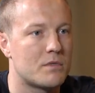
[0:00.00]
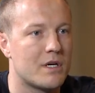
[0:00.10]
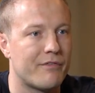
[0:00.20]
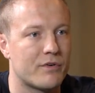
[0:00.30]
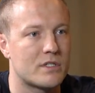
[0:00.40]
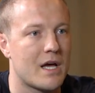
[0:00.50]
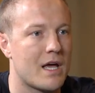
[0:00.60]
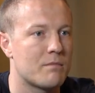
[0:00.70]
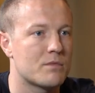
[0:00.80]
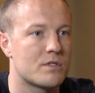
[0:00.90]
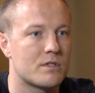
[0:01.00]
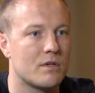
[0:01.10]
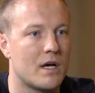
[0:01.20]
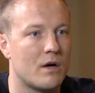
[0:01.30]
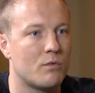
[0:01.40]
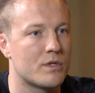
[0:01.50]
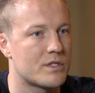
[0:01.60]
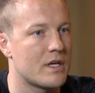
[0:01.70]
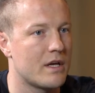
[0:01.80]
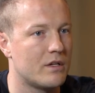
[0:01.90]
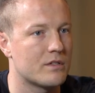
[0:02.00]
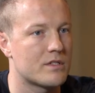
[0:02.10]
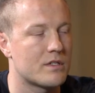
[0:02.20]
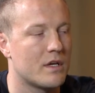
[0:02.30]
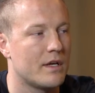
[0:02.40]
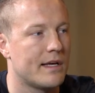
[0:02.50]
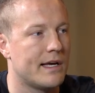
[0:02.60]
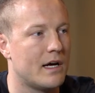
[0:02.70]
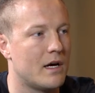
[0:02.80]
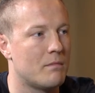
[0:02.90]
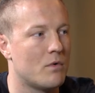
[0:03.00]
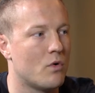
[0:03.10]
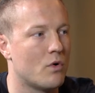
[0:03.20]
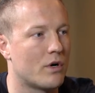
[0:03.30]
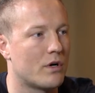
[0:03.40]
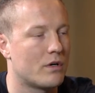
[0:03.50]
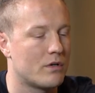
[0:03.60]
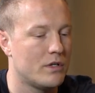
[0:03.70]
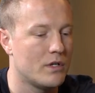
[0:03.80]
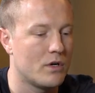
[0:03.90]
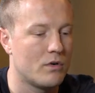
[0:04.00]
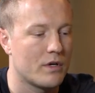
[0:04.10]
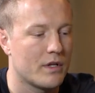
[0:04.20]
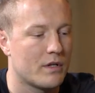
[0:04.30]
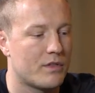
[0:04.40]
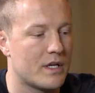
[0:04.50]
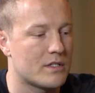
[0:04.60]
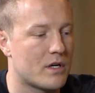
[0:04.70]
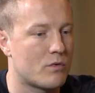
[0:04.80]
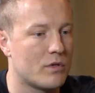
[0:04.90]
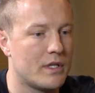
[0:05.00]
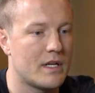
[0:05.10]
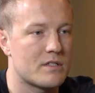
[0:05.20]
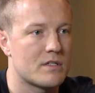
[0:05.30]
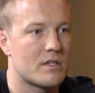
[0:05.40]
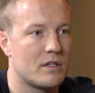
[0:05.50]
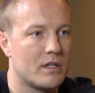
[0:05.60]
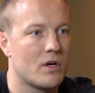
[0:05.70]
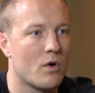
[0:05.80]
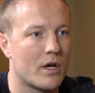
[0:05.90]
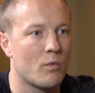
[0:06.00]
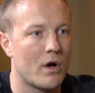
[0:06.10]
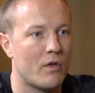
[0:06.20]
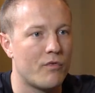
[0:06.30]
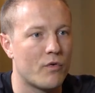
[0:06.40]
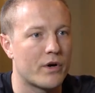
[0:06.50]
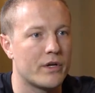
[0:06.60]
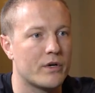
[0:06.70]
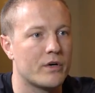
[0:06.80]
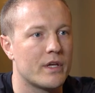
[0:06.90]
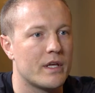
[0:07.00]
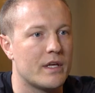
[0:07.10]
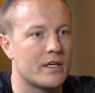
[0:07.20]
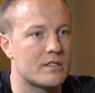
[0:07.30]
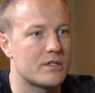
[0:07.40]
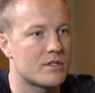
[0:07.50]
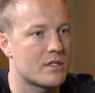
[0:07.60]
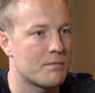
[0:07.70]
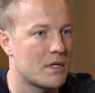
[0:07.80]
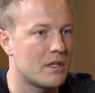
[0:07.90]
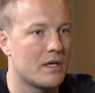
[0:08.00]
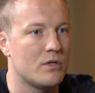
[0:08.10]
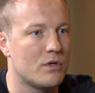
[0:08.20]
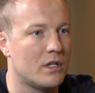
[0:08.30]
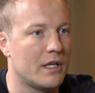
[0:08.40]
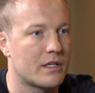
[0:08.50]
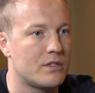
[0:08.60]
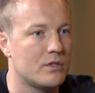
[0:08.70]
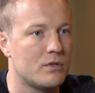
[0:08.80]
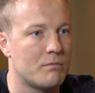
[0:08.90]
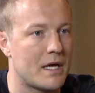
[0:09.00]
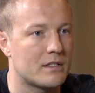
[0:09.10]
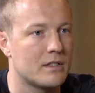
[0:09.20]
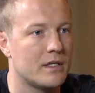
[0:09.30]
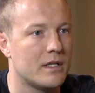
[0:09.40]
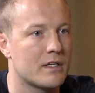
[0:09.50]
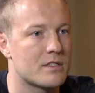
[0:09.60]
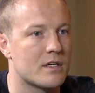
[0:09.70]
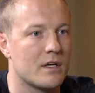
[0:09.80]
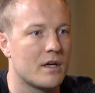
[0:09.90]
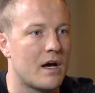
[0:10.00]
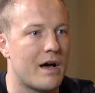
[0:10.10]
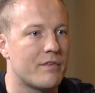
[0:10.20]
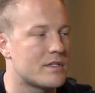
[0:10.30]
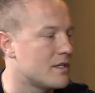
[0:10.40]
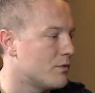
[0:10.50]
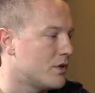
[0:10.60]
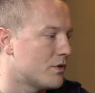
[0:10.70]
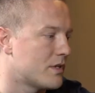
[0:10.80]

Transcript: tougher times with sales or, you know, things aren't really necessarily going well for you. Is there something that you click to mentally? Because obviously when you were